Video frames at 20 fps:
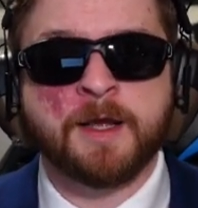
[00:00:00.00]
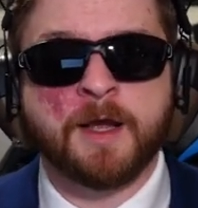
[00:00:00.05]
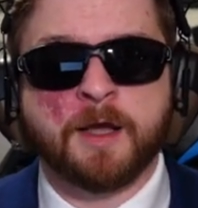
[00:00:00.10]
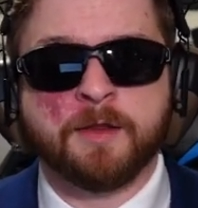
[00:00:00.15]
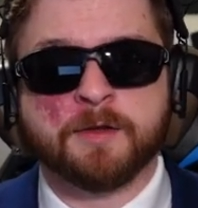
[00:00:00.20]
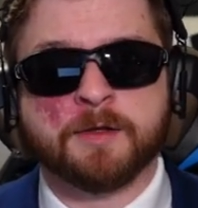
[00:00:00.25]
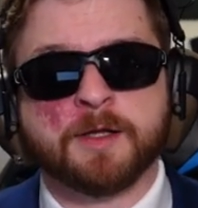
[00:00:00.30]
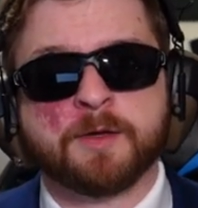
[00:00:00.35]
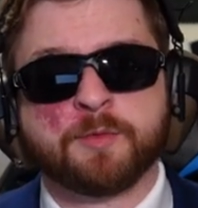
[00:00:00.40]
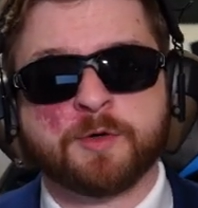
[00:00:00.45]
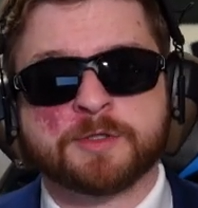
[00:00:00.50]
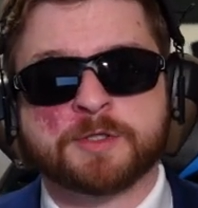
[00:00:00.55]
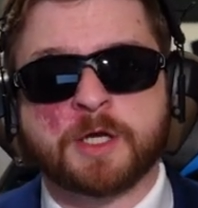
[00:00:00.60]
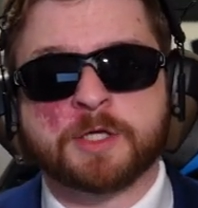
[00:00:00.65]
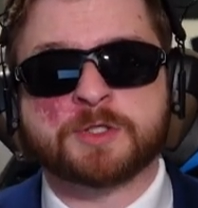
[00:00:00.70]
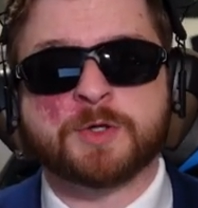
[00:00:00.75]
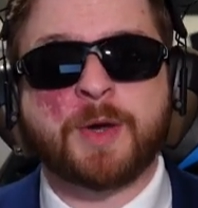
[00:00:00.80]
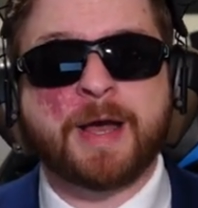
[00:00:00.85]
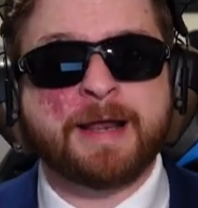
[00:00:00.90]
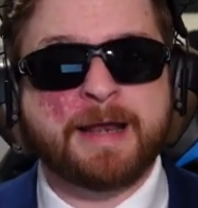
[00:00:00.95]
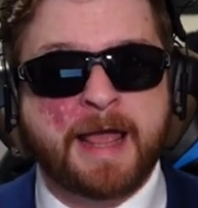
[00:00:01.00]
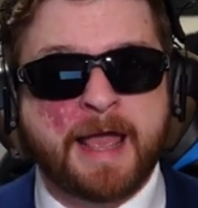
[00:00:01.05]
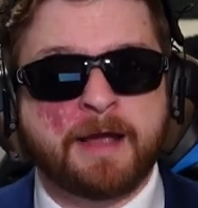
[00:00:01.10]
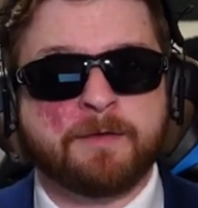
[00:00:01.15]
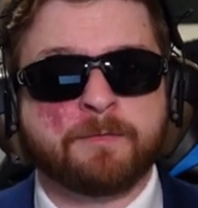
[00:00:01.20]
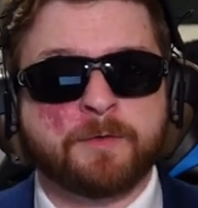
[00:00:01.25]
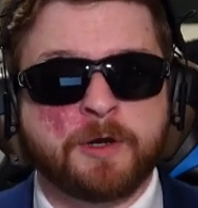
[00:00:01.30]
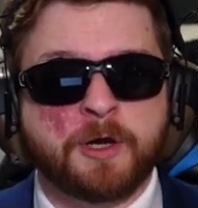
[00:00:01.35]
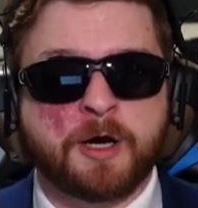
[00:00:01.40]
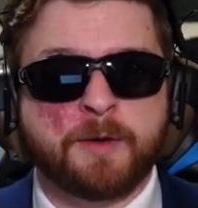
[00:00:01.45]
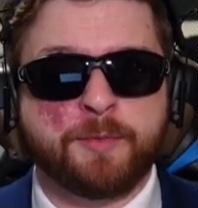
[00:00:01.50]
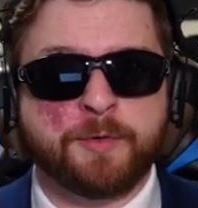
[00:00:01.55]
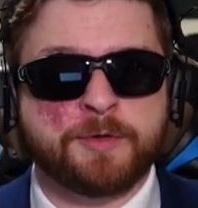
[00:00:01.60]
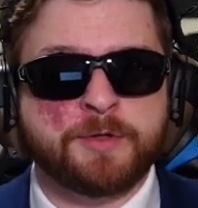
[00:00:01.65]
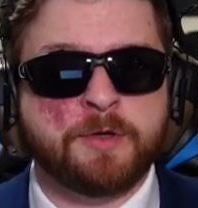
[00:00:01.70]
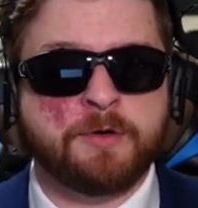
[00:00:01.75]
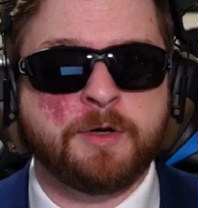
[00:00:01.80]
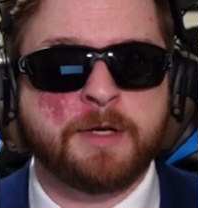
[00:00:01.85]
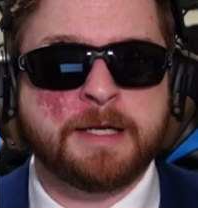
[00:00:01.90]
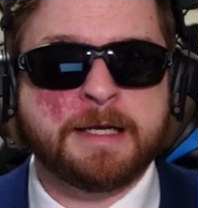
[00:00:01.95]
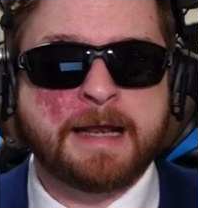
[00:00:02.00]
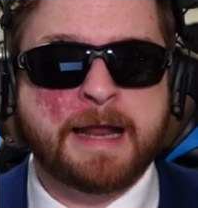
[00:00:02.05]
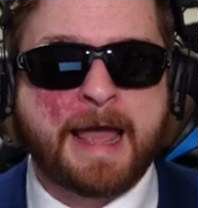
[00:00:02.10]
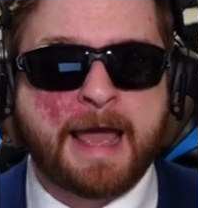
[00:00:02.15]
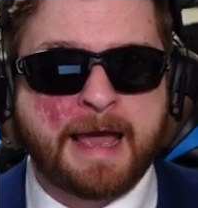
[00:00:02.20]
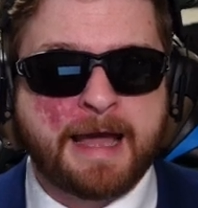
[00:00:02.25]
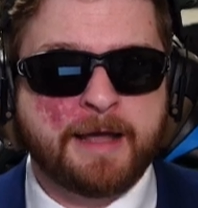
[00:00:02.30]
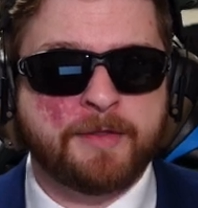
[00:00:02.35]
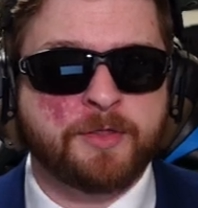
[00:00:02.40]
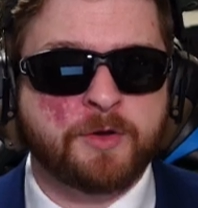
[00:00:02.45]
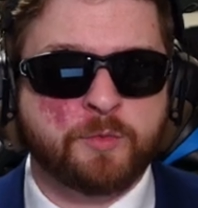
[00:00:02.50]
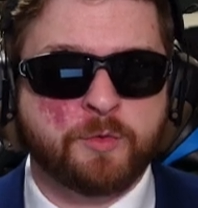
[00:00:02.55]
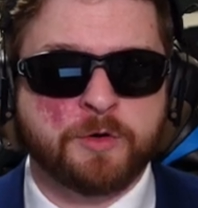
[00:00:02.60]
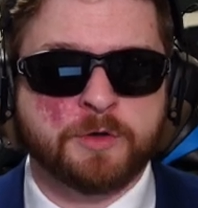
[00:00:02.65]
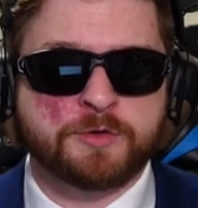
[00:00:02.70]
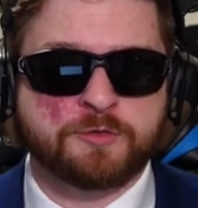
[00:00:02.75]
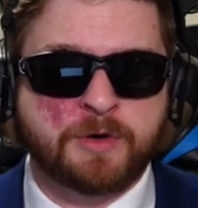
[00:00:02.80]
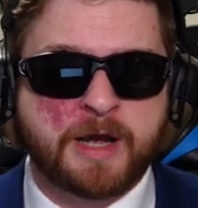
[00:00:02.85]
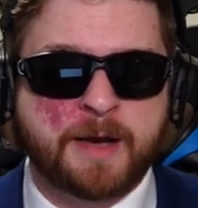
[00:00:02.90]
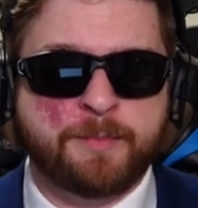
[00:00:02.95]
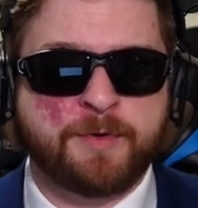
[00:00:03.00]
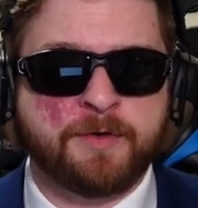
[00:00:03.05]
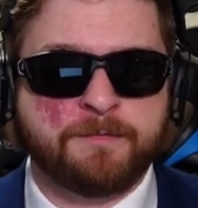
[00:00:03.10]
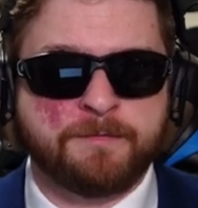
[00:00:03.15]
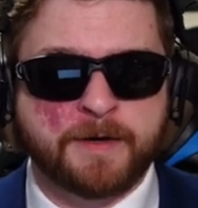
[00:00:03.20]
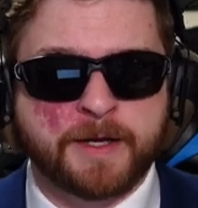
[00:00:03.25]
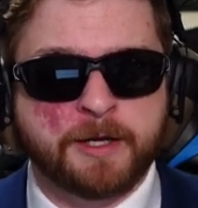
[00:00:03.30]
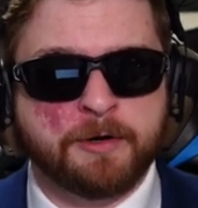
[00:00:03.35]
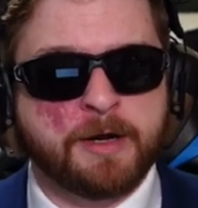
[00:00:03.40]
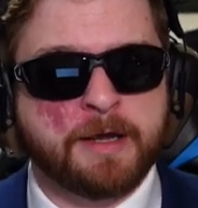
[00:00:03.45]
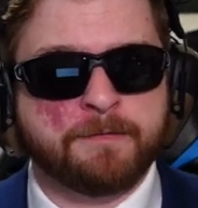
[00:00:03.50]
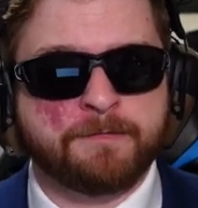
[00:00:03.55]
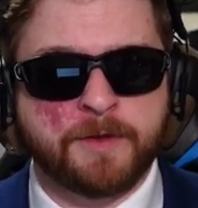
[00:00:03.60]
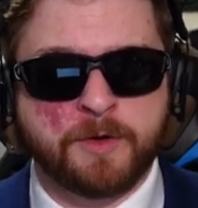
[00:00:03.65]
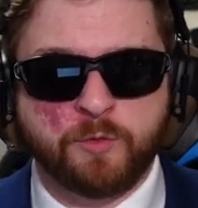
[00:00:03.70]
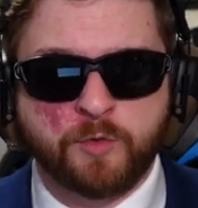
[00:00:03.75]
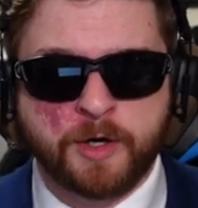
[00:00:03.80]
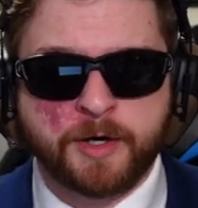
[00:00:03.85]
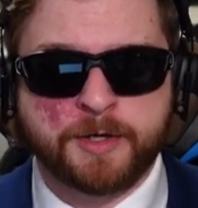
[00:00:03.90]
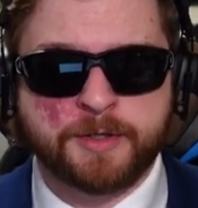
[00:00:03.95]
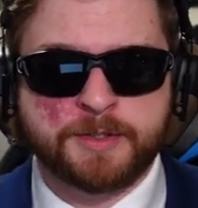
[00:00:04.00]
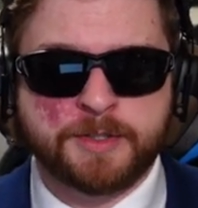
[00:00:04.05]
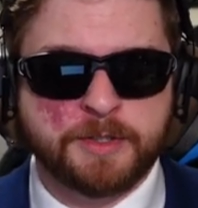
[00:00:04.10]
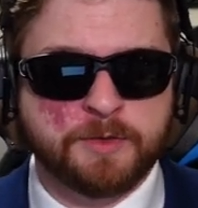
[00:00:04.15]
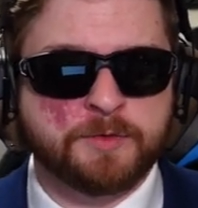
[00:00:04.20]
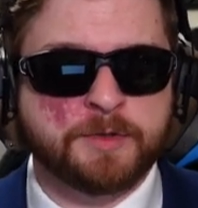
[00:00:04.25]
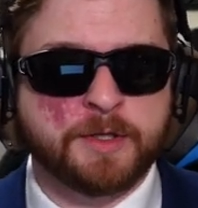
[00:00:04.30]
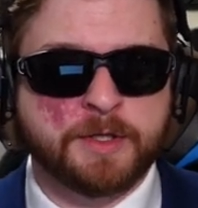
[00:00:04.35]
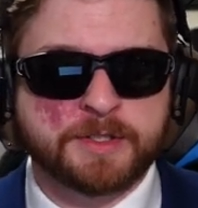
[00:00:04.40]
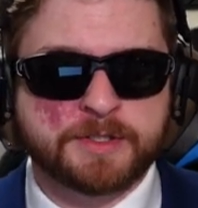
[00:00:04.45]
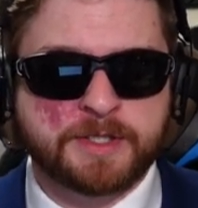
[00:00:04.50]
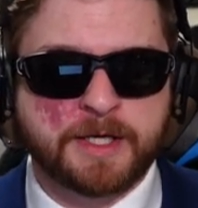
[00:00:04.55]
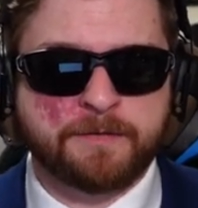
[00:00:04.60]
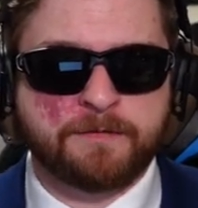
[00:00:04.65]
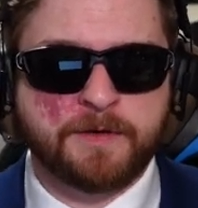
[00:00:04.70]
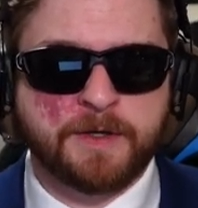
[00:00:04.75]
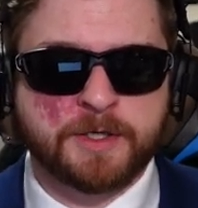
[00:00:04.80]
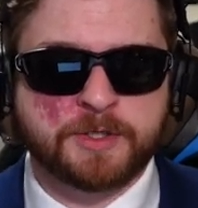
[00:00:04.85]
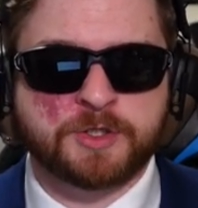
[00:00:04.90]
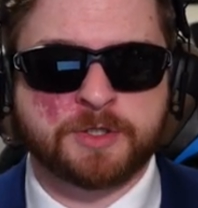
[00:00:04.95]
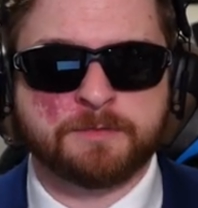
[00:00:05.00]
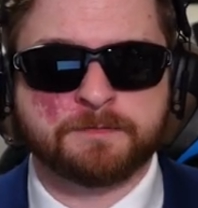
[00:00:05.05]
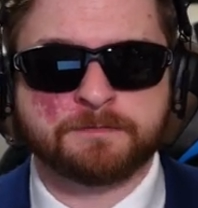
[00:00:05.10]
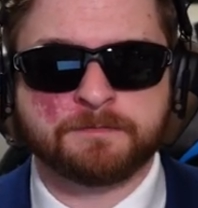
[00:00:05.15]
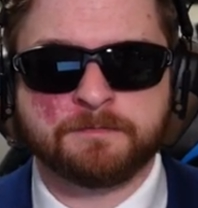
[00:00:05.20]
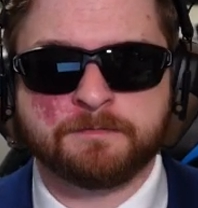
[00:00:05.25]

And the Liberals also had every opportunity to add the words rapid fire if they wanted to this definition.